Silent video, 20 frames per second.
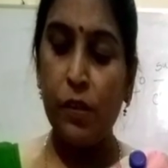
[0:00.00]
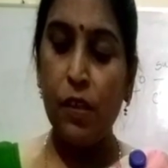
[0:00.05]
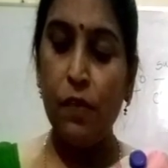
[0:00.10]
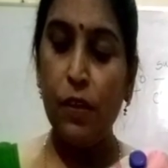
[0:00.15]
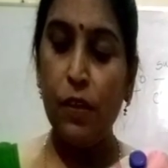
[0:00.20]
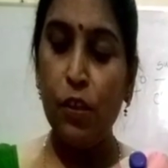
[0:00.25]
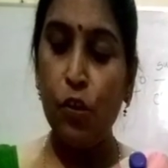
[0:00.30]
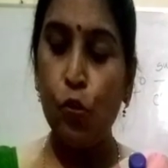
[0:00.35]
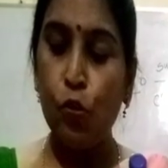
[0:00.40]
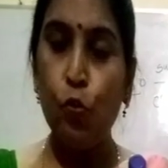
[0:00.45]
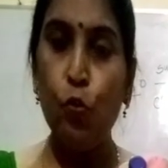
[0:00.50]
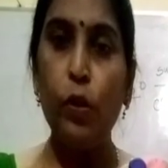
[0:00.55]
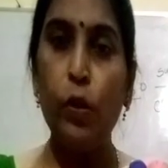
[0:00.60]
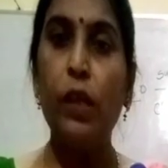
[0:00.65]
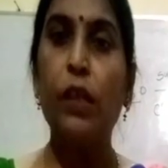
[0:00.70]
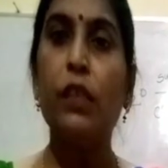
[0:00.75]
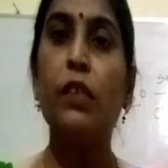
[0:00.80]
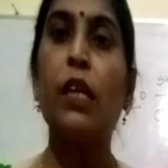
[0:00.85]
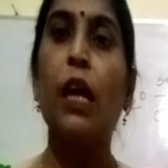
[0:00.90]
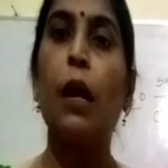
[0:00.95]
giving 2
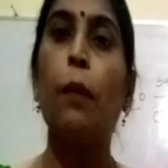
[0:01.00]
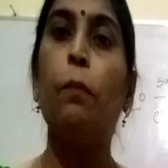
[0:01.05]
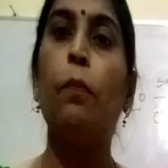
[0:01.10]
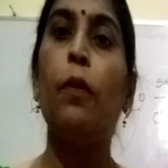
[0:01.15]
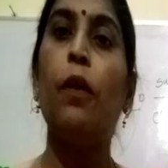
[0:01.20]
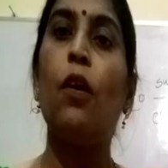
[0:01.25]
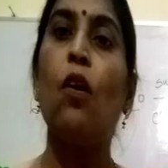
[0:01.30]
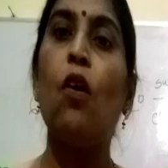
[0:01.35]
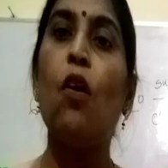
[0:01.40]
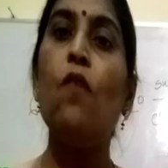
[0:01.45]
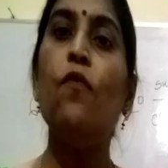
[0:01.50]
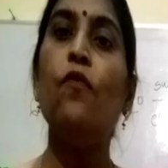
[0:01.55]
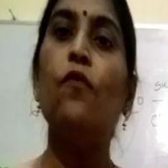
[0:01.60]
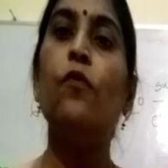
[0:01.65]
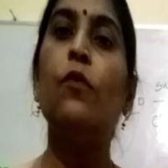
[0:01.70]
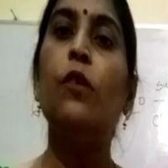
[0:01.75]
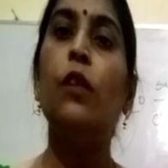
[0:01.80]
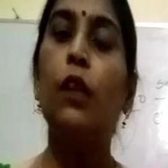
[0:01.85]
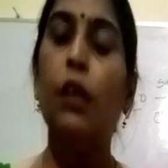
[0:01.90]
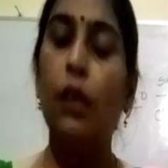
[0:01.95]
examples of
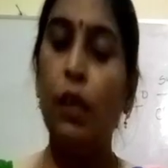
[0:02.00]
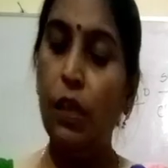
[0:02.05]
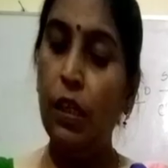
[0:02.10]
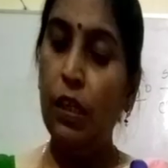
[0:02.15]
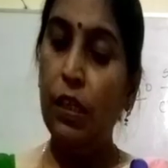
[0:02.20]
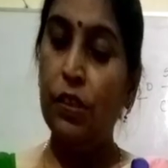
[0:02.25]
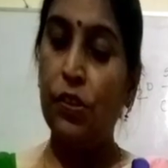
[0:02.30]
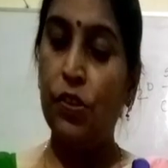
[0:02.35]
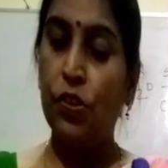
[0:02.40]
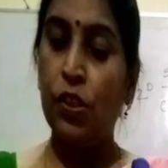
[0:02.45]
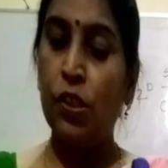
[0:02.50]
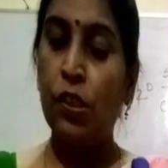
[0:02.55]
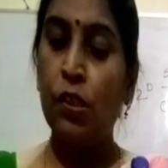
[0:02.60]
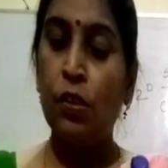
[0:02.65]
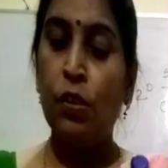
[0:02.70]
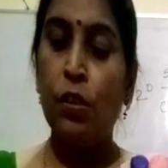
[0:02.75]
each.